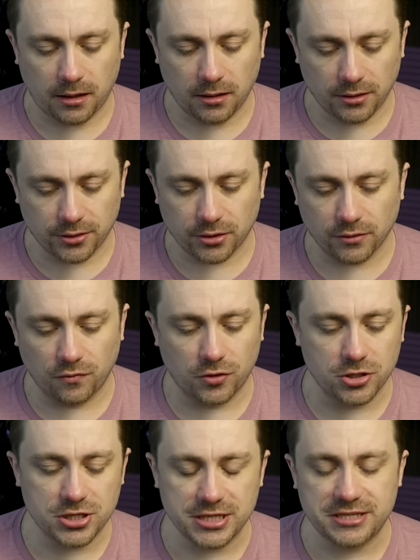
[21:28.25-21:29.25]
other
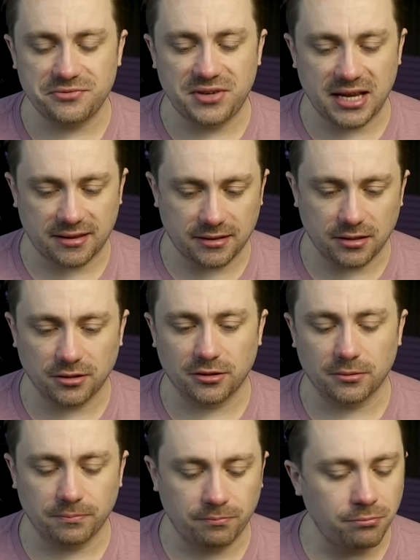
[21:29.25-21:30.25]
versions of Death in
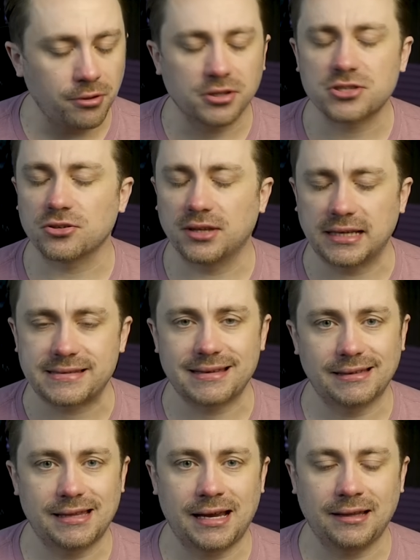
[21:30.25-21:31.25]
other books or things
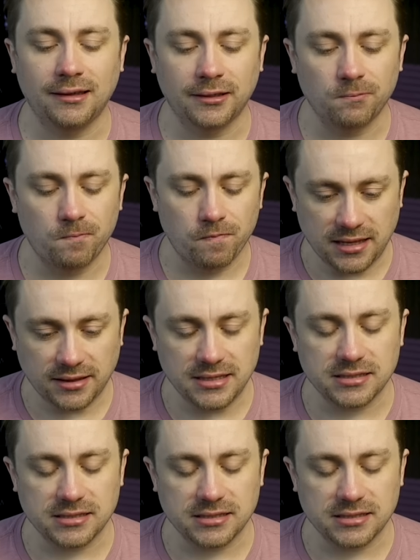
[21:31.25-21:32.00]
like that, like, Death